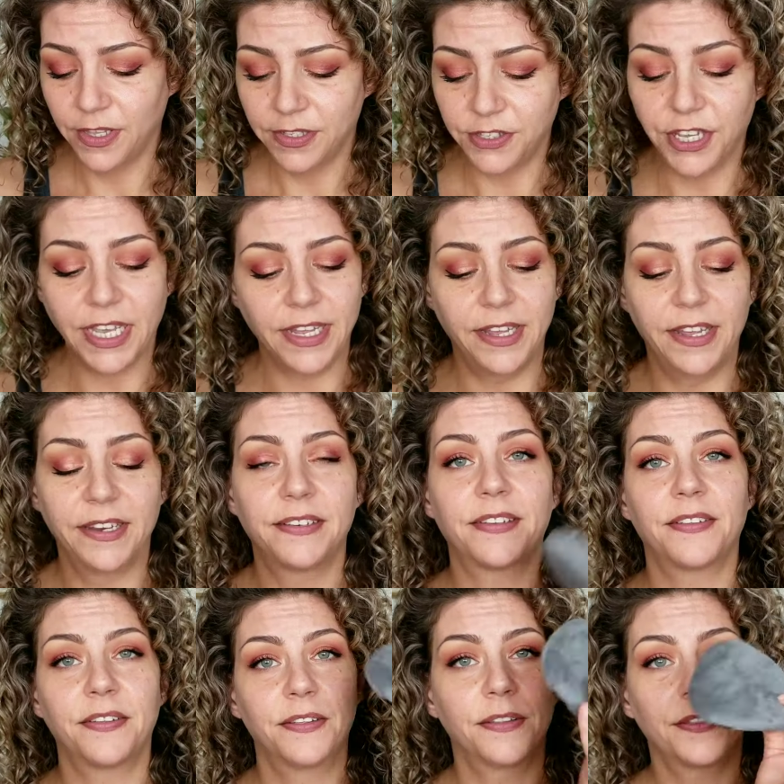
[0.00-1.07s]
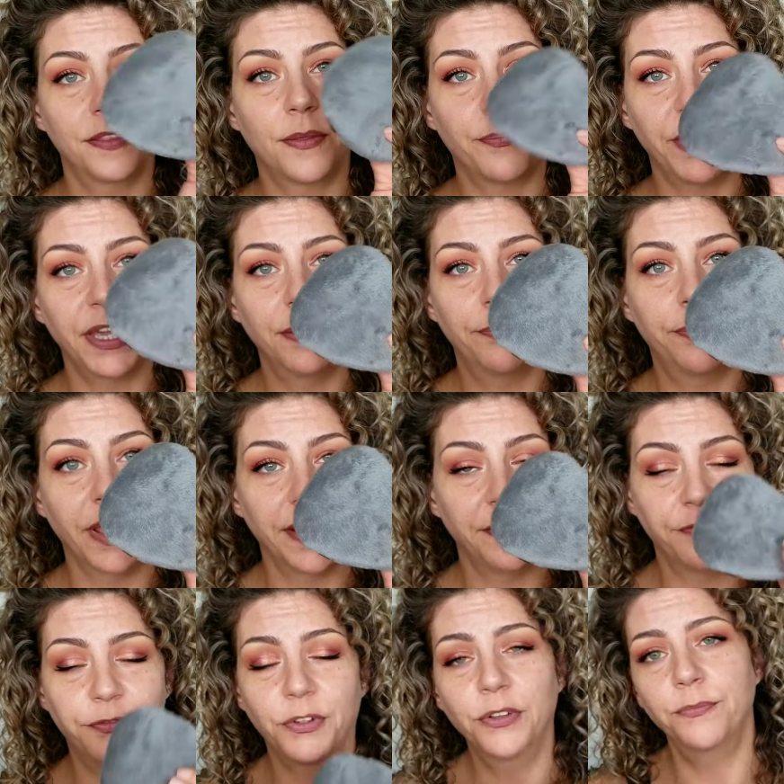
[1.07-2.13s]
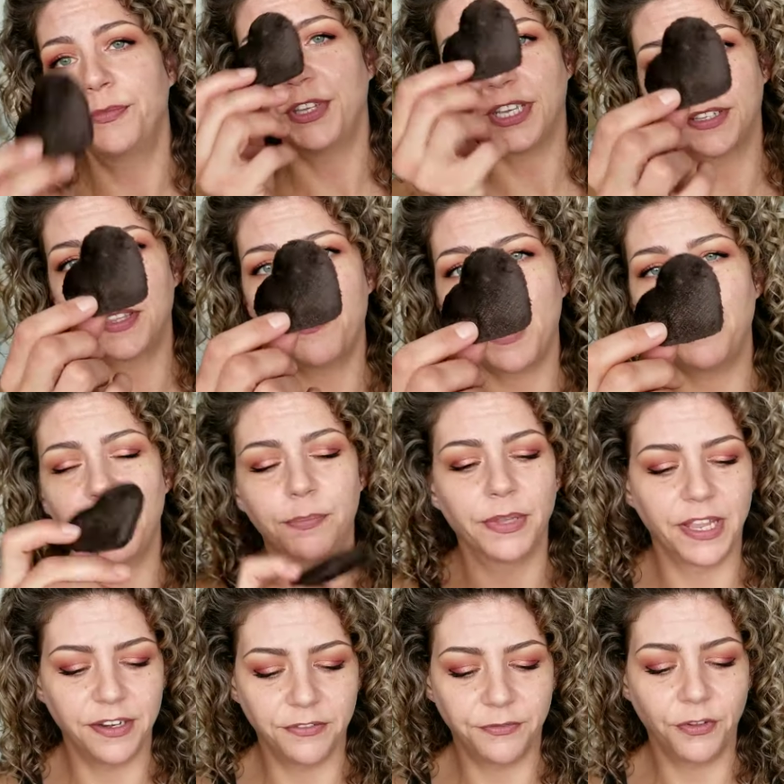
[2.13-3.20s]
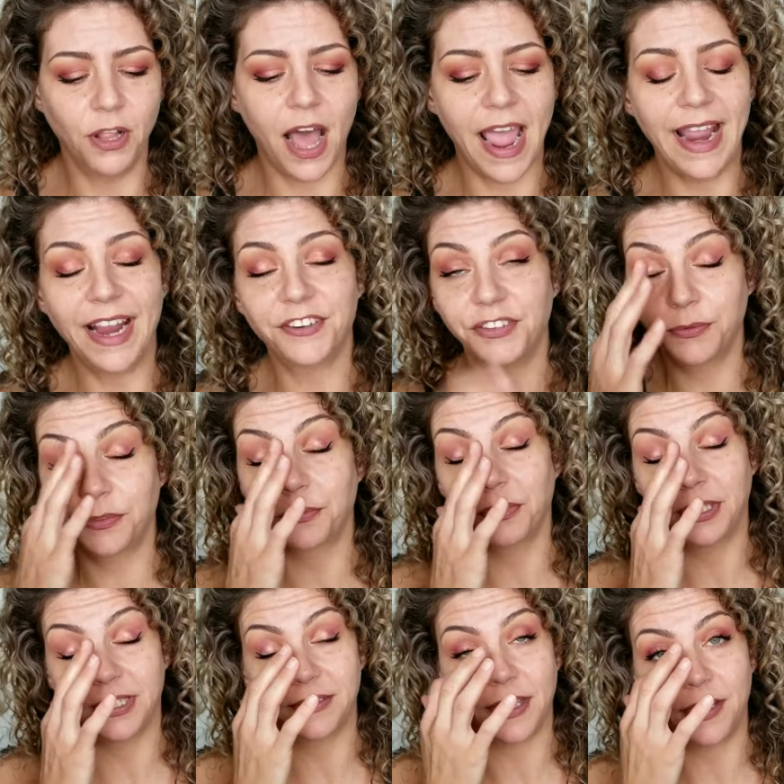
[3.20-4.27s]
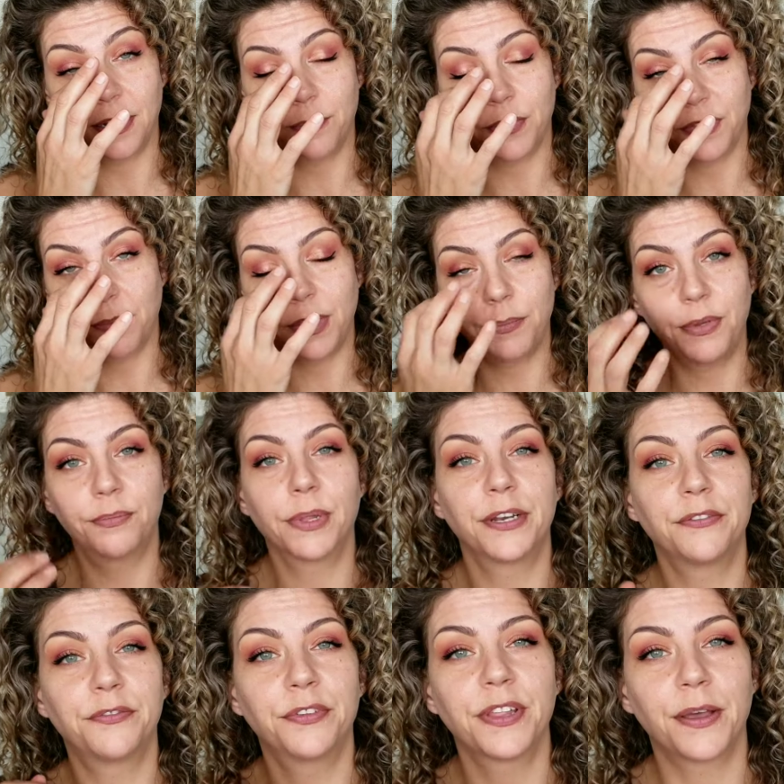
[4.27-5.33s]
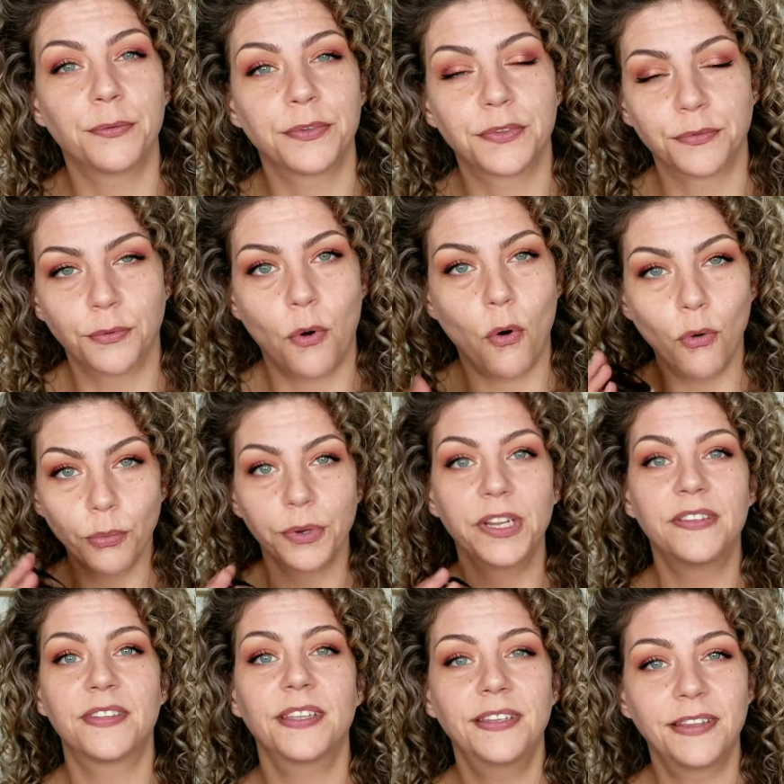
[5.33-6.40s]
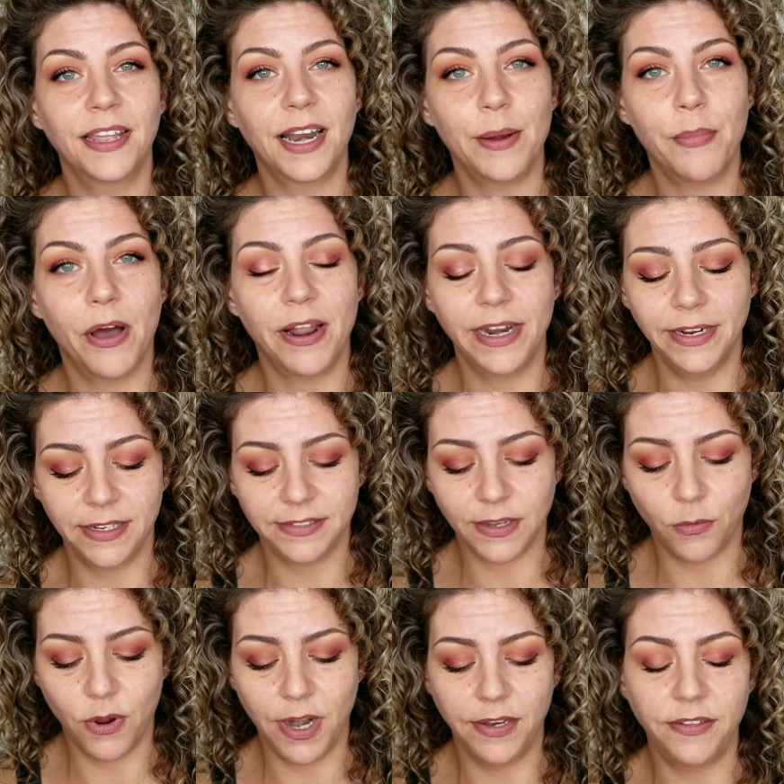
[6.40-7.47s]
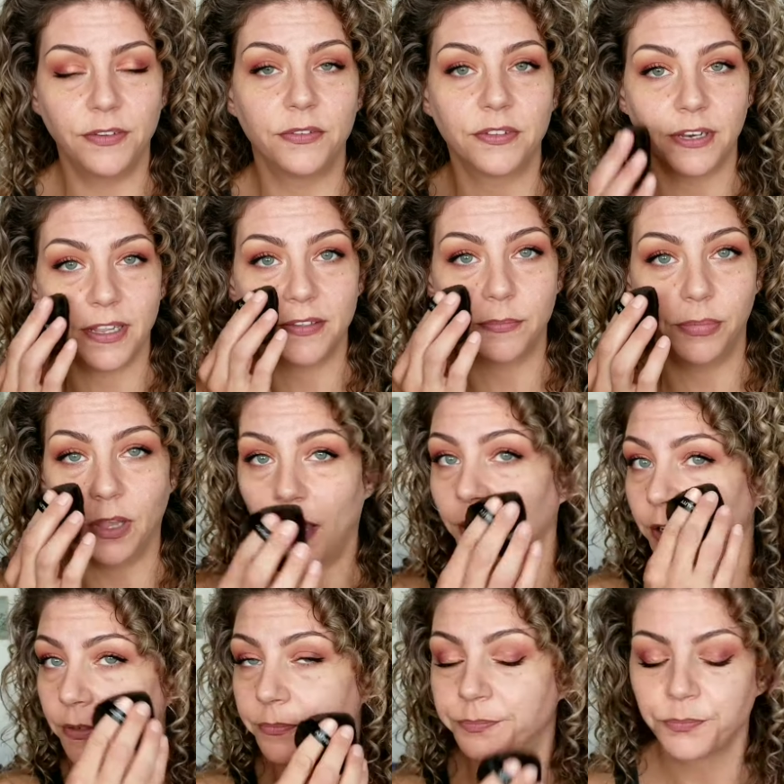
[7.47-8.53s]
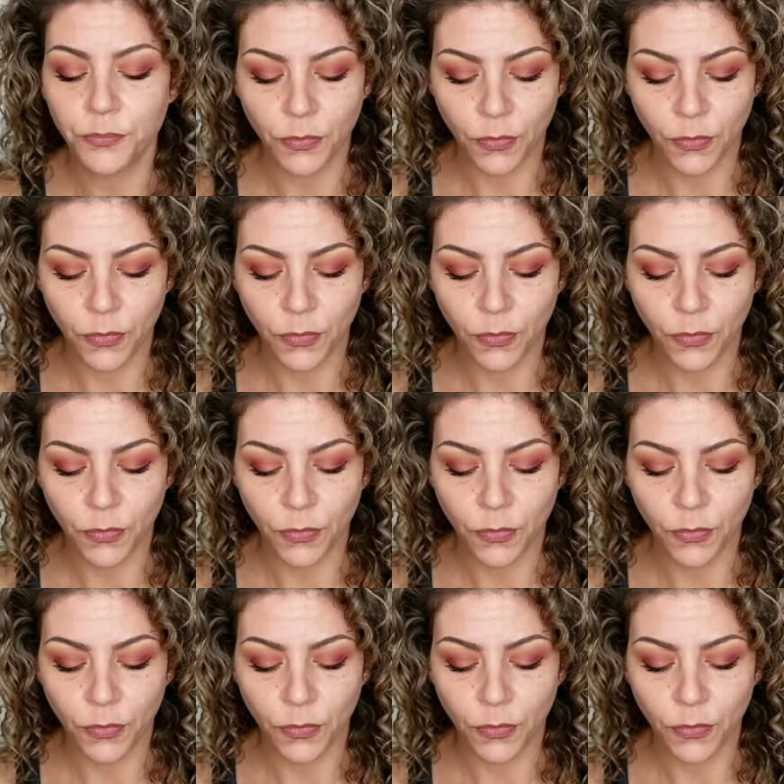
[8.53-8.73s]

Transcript: You get the big Blendiful, you get the Baby Blendiful. I actually was really excited about the Baby Blendiful. That was the whole reason that I bought it, because I wanted to use it as a blotter.